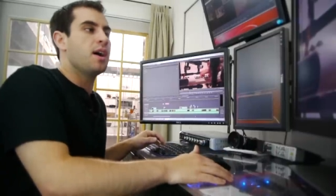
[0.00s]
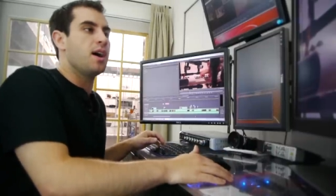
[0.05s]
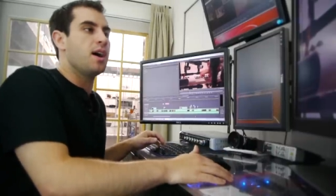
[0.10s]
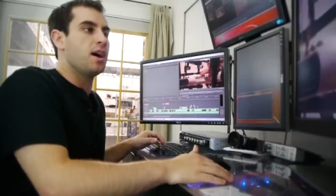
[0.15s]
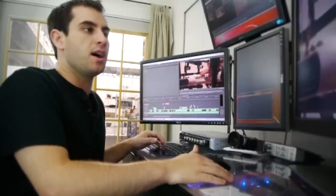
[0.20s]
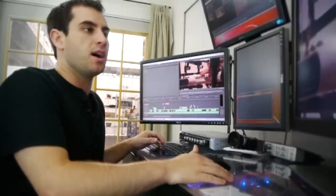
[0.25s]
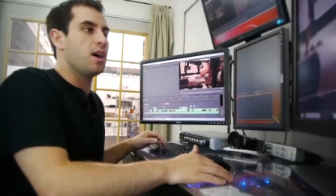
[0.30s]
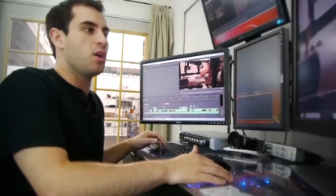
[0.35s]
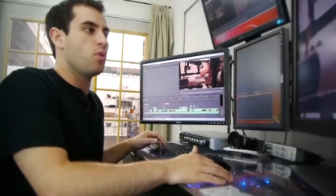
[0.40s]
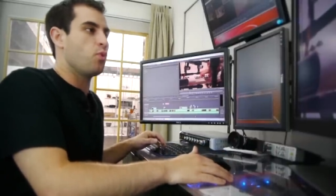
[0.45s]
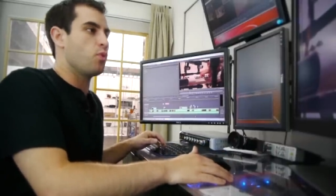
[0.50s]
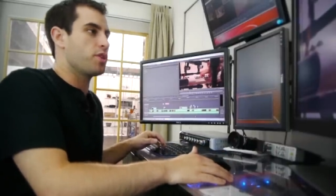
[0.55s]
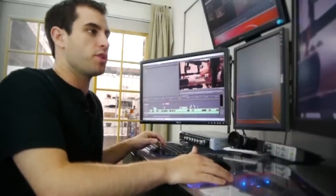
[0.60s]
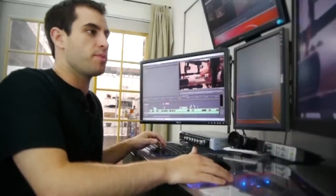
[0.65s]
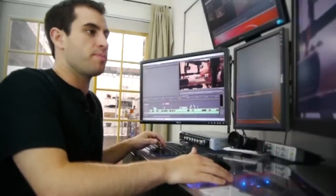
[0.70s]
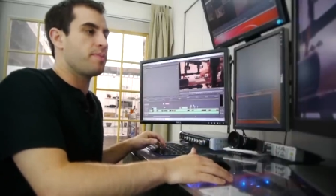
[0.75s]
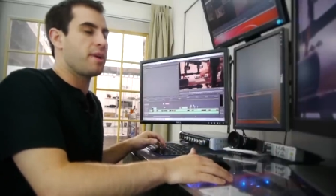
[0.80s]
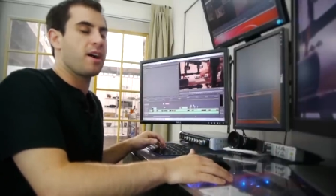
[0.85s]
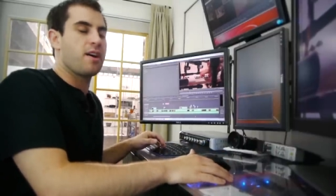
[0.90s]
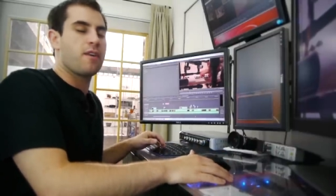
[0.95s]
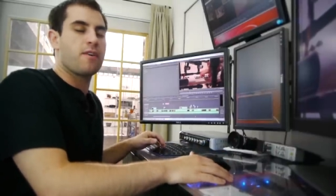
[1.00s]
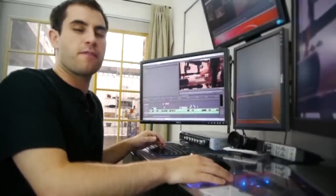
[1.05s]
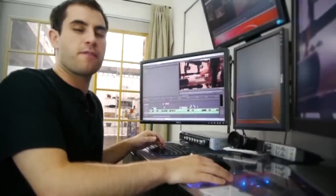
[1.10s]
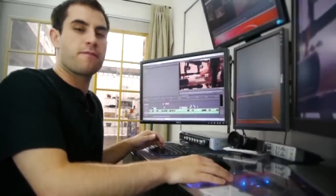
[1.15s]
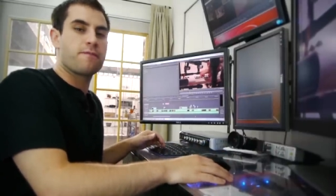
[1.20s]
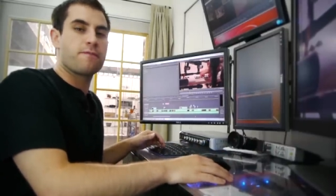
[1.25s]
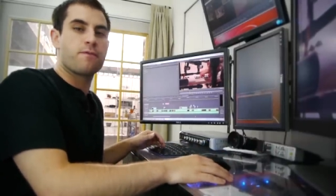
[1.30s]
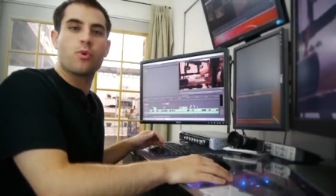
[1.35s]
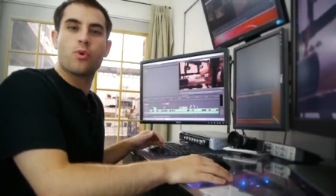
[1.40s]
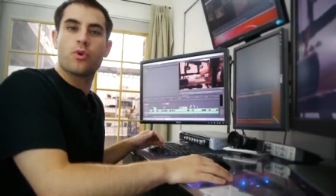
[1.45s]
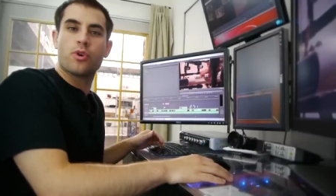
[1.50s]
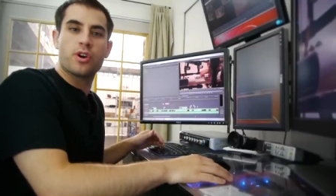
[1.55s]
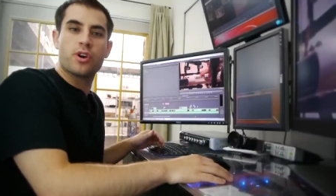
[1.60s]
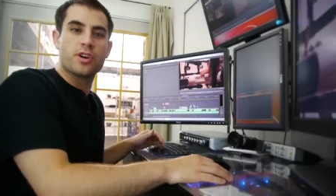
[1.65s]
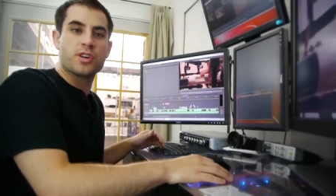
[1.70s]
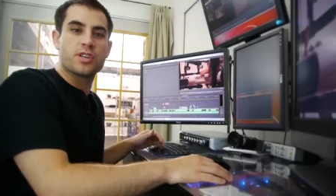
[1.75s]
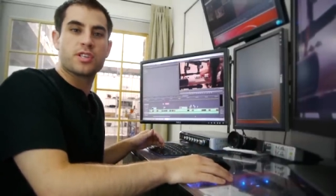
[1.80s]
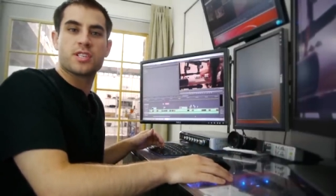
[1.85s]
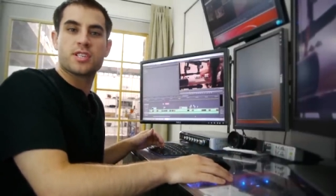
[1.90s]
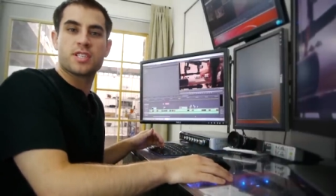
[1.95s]
uh, with about
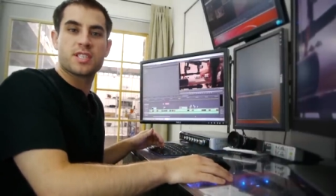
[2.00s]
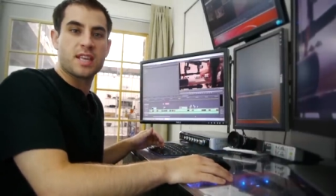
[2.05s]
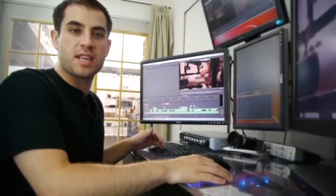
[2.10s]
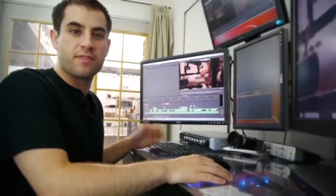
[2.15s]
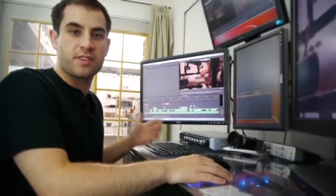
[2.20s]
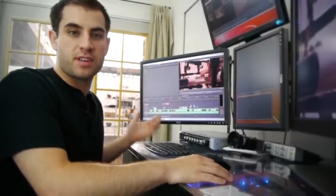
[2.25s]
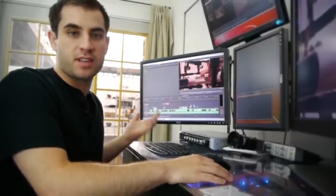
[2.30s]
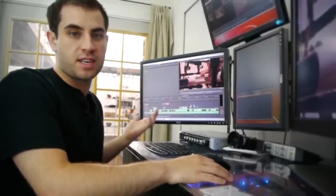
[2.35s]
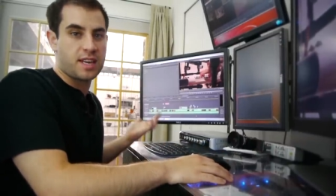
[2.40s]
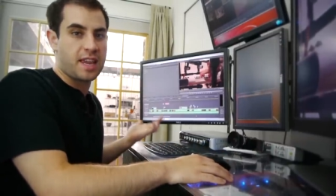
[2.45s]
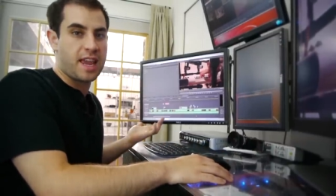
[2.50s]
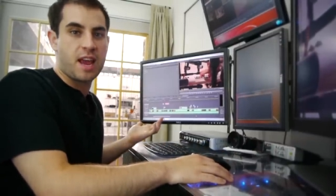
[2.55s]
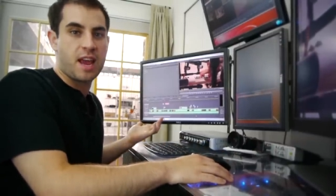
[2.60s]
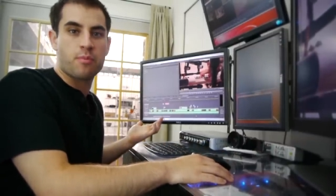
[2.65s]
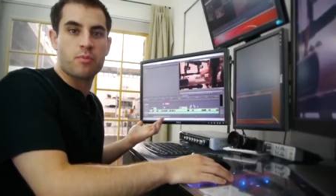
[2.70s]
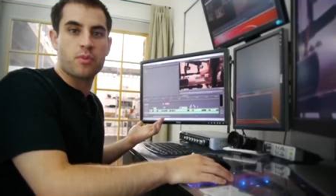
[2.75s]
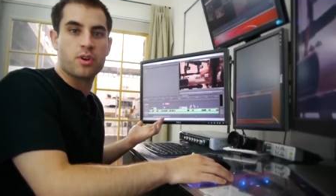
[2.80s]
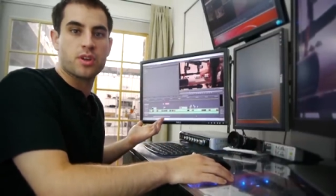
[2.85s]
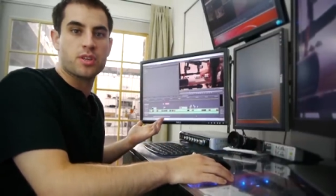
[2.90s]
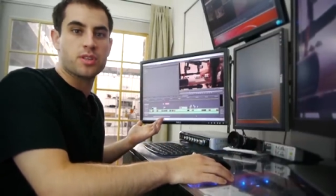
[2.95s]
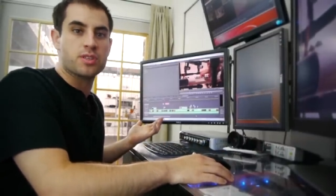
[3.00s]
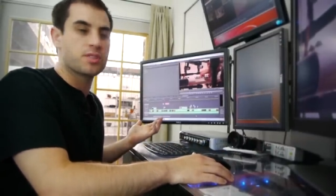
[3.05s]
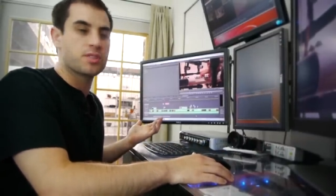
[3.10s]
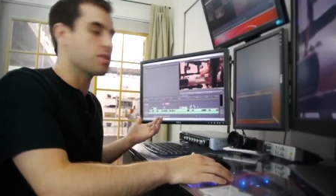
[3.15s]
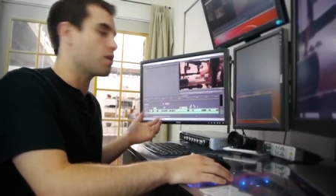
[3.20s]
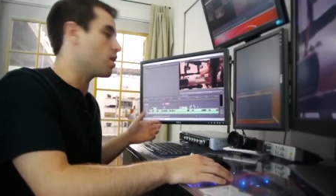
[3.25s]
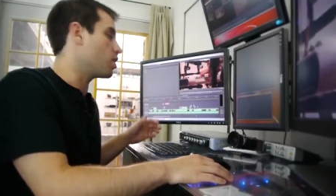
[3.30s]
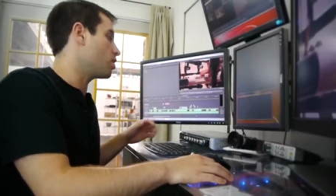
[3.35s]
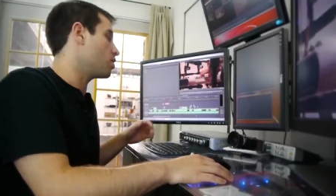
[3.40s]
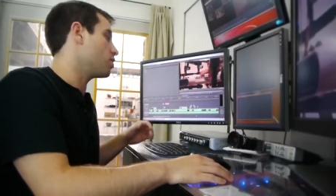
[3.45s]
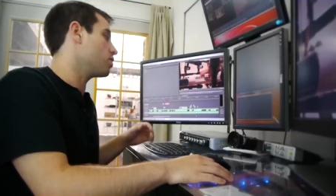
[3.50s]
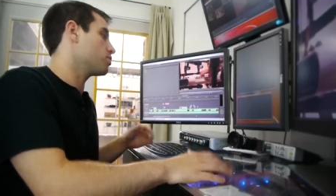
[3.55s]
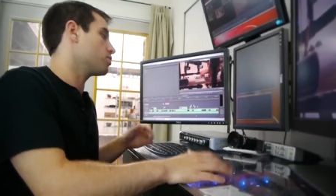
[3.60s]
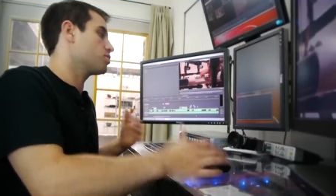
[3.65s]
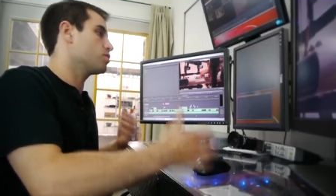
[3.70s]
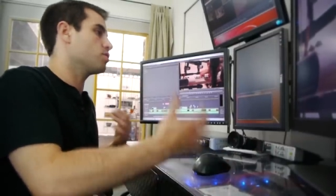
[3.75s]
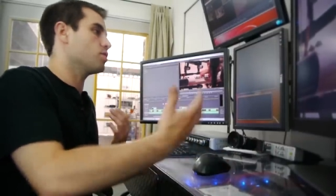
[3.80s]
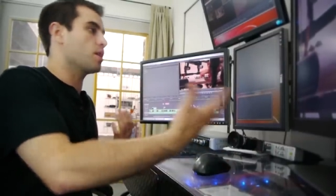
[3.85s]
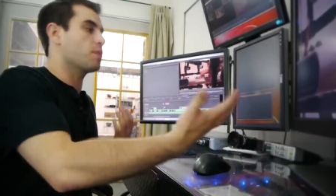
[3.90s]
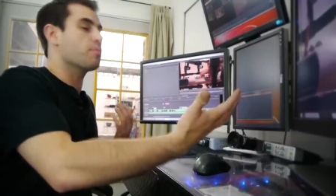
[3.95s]
four to seven cameras all
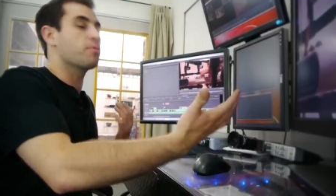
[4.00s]
shooting a